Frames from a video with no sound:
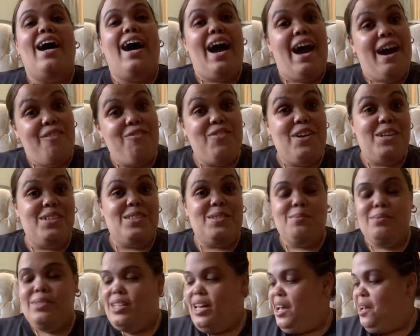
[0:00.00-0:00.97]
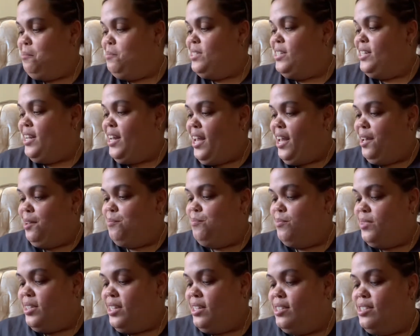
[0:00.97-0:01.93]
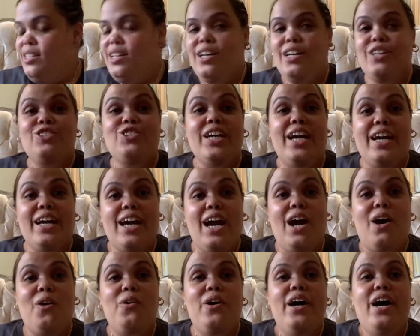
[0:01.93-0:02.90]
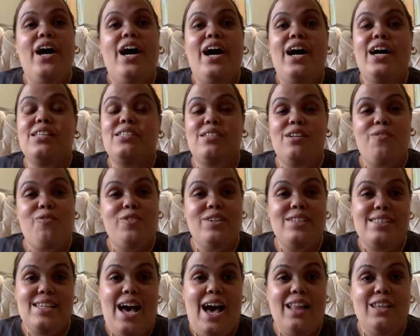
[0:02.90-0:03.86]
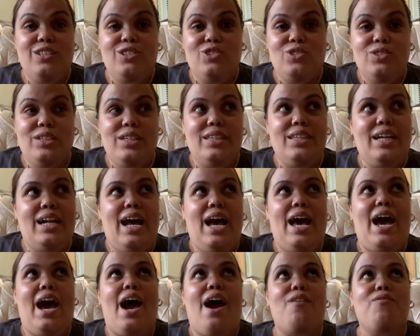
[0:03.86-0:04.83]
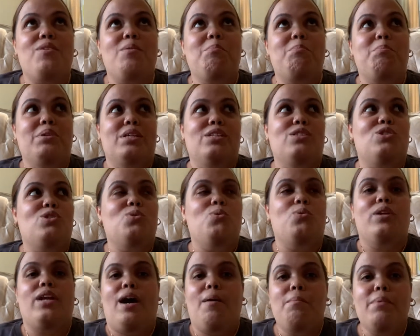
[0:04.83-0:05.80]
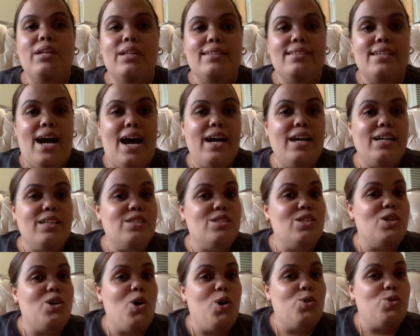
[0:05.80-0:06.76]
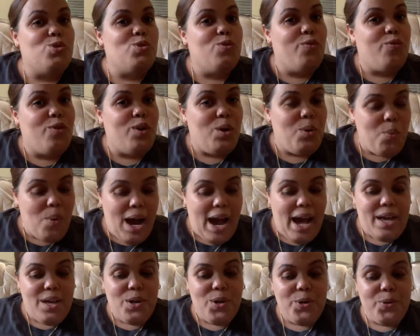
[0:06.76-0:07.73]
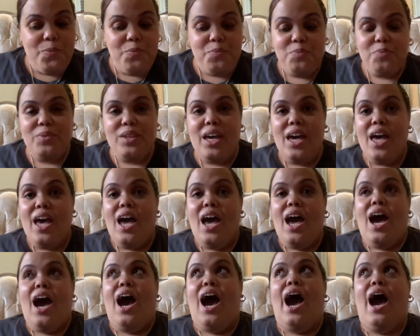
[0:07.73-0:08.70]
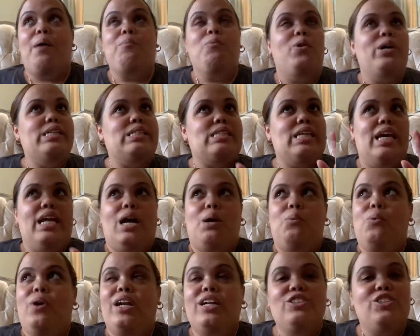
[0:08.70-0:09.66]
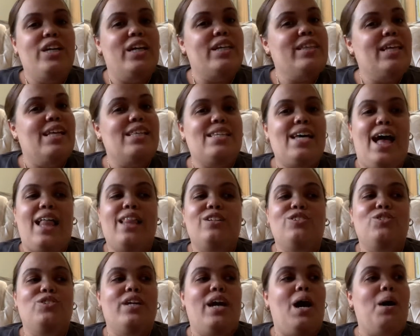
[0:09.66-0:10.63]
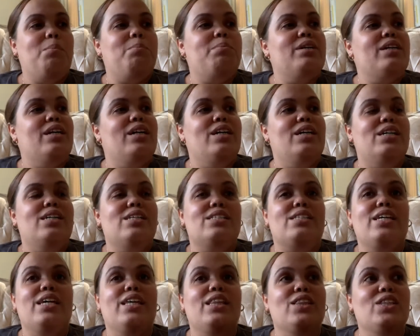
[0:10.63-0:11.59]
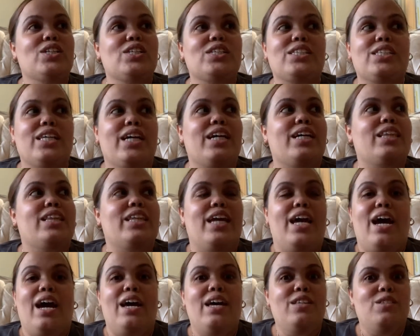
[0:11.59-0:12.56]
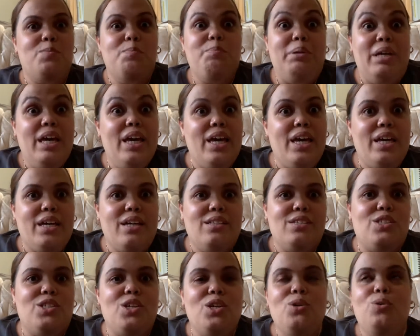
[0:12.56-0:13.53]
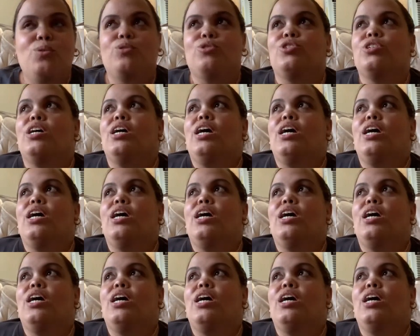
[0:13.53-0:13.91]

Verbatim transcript: I found some time today to check out a different Dollar Tree that I haven't been to and I've been dying to go to for a while. I'm always saying I want to check that Dollar Tree out because it looks like it's big, it's huge.